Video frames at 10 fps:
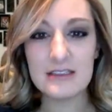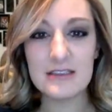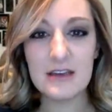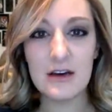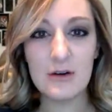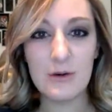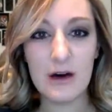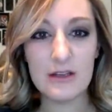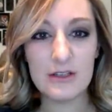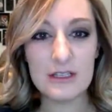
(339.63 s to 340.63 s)
so
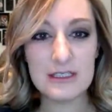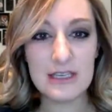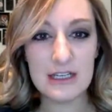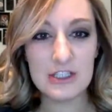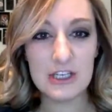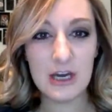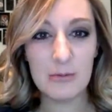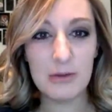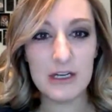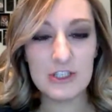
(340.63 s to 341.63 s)
under the section a
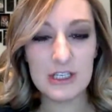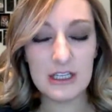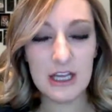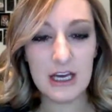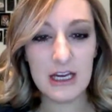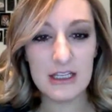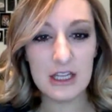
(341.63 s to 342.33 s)
budget line,